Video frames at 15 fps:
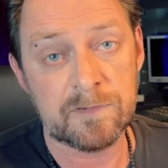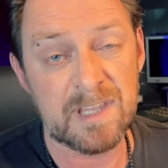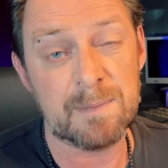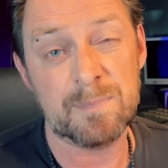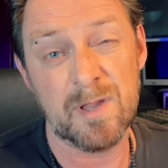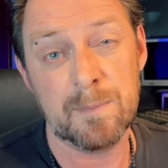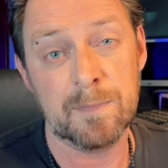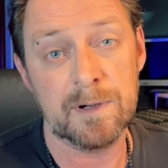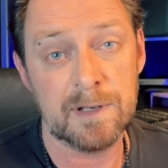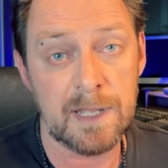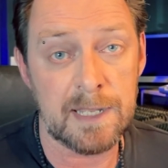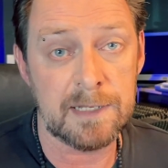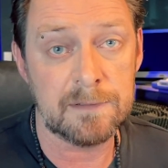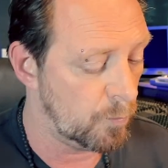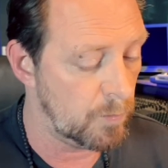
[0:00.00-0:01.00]
step number
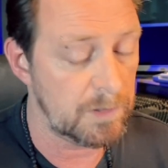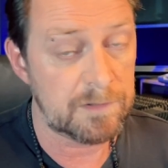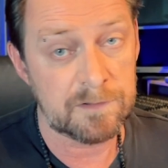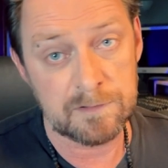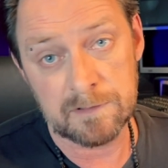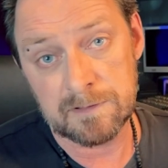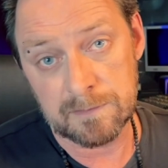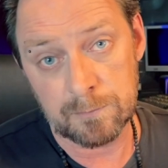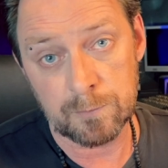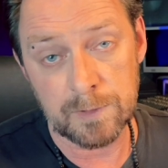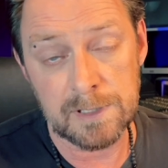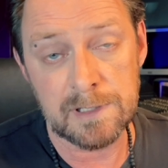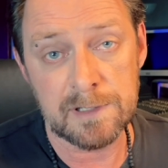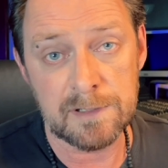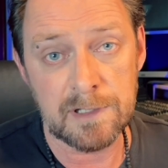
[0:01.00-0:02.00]
9, which is
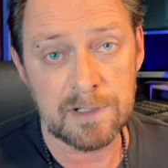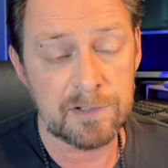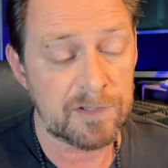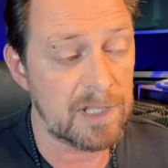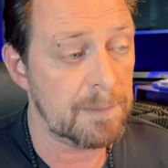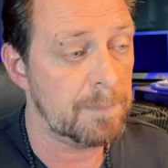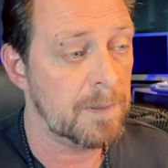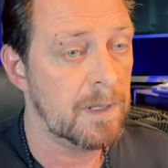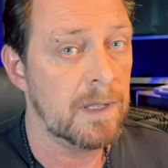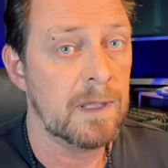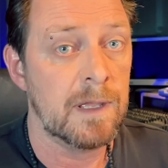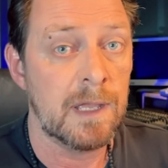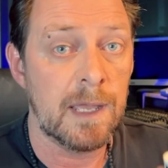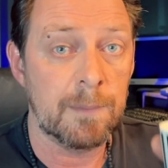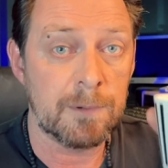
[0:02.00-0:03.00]
really not a step,
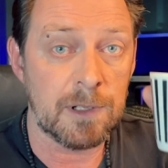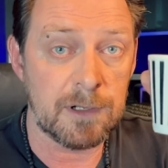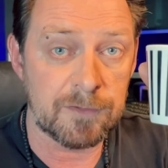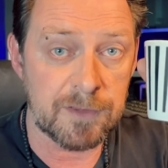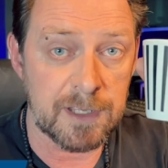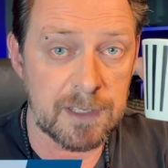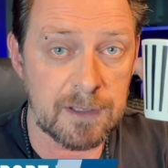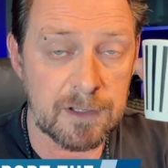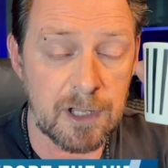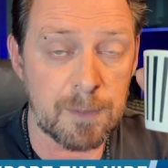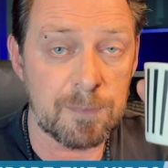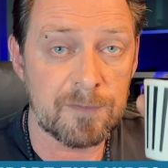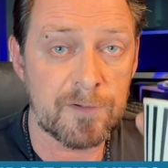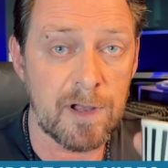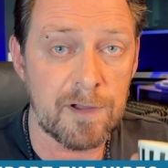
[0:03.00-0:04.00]
we're gonna take a cup
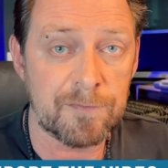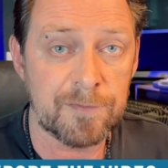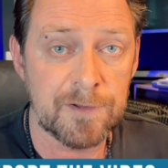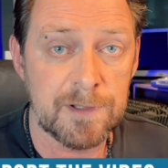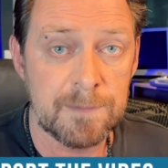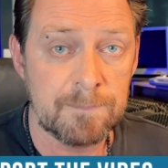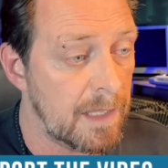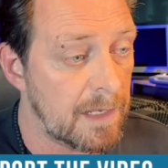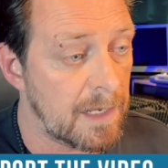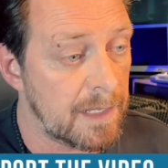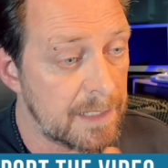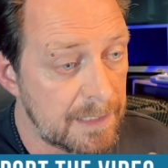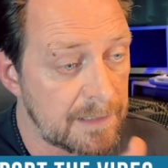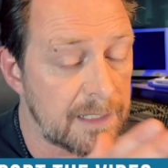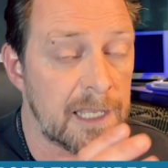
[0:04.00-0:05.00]
of coffee and I
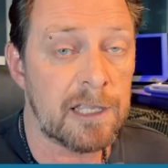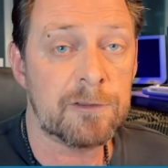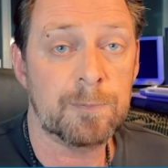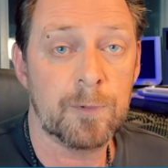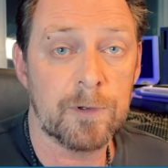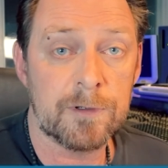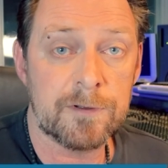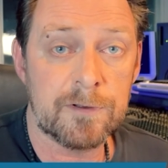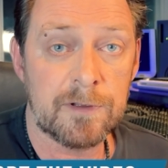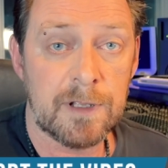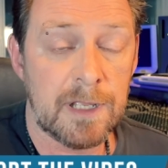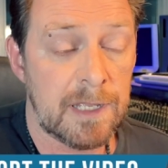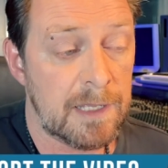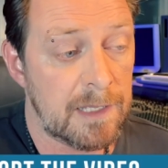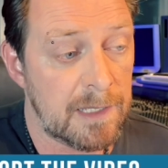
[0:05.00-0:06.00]
hit export.
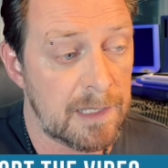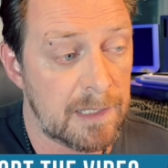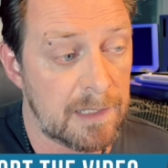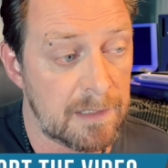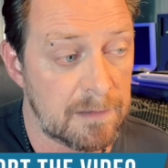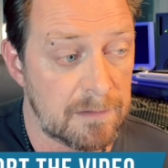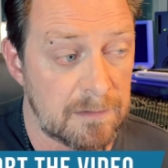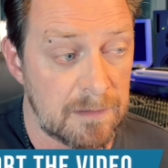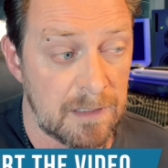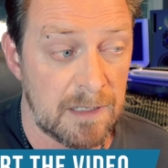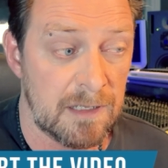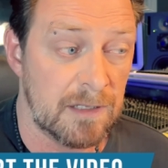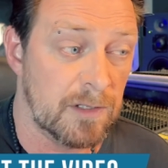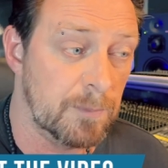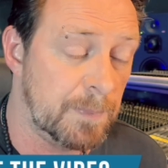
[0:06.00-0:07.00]
And
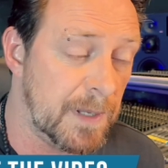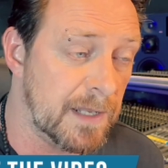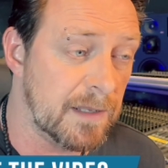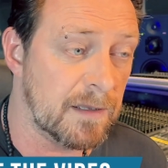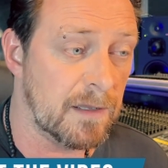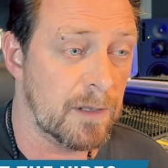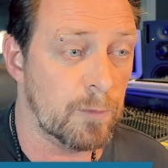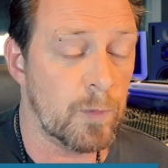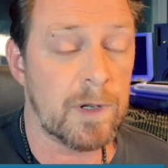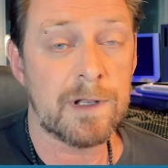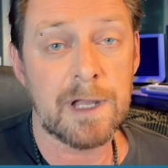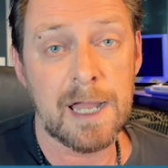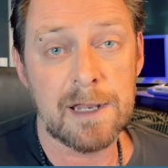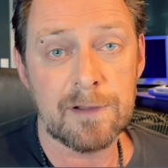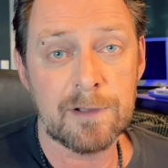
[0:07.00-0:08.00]
depending on what
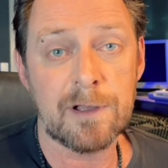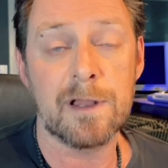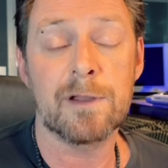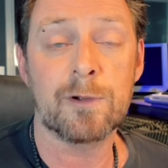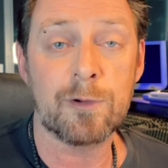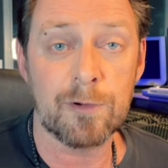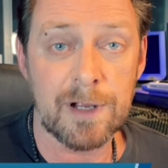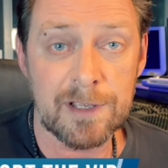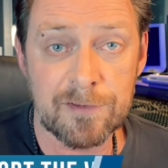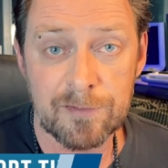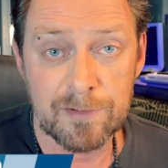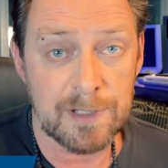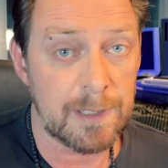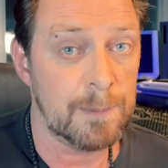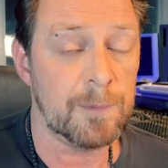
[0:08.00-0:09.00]
kind of color correction
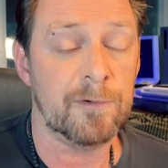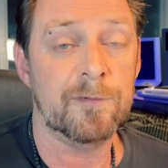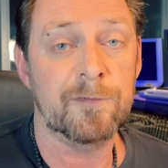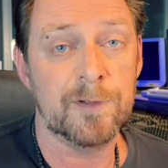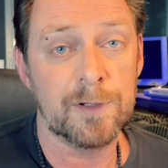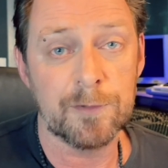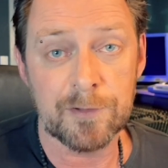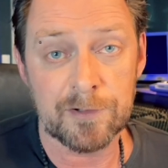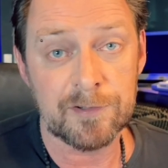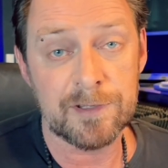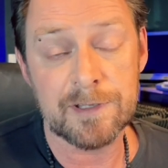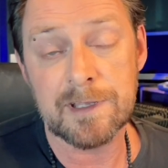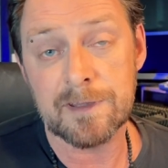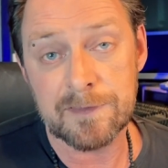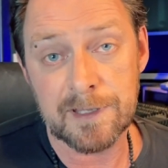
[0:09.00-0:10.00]
you have or filters, it
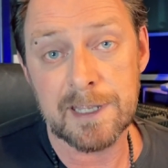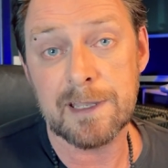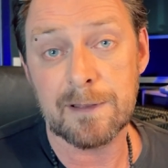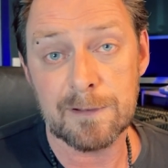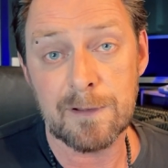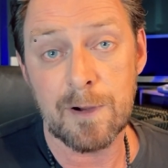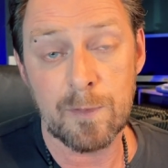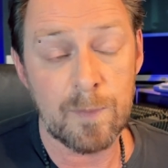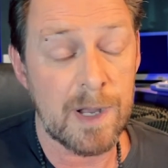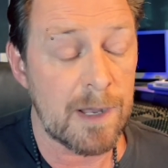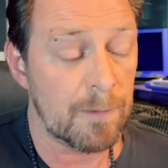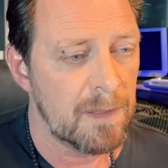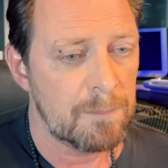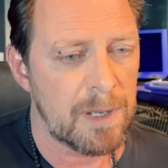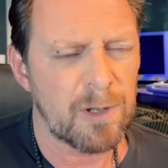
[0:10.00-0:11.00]
can take a long
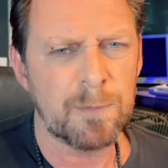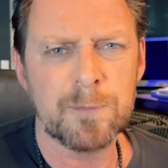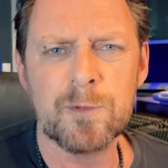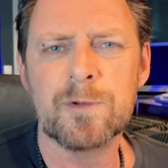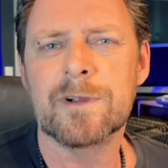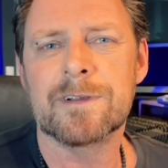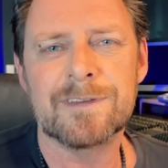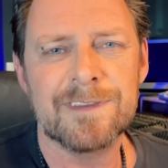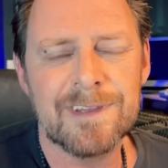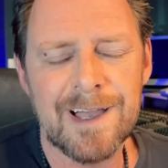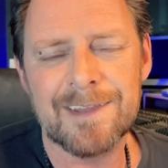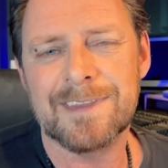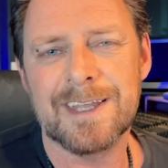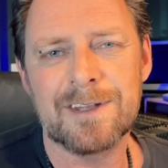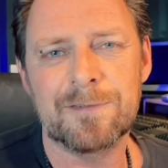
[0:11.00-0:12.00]
while. My computer is
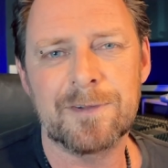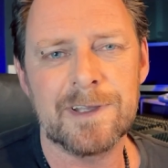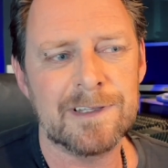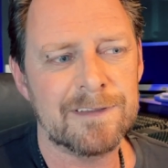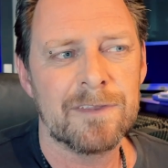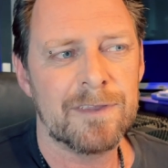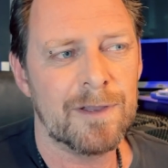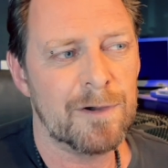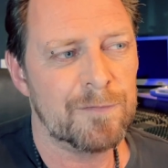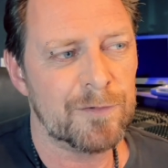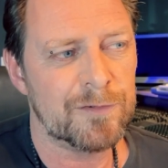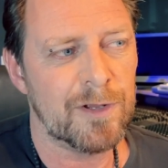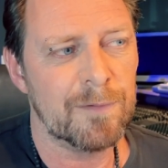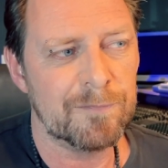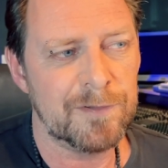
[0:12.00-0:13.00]
not that fast, so for
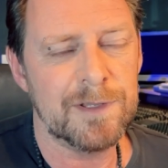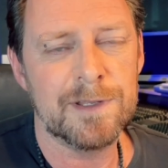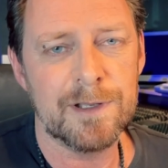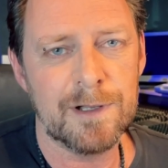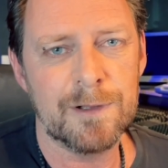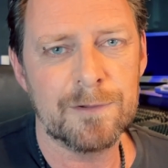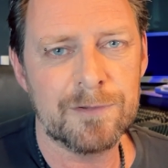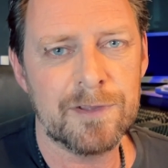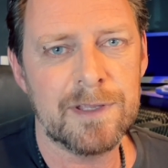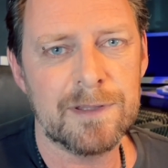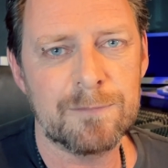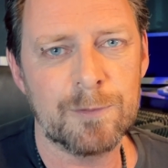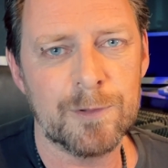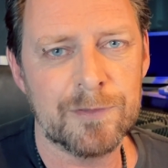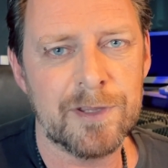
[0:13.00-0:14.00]
some videos it
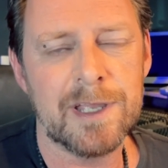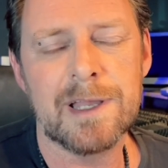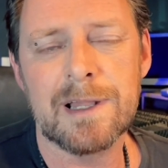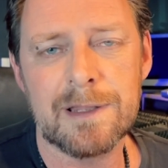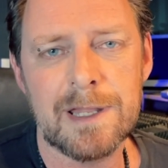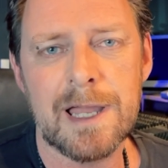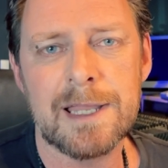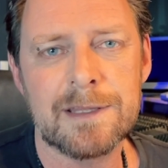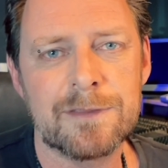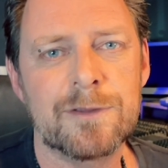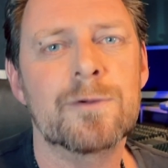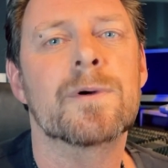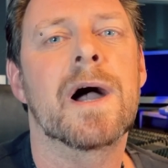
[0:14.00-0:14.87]
will take like 2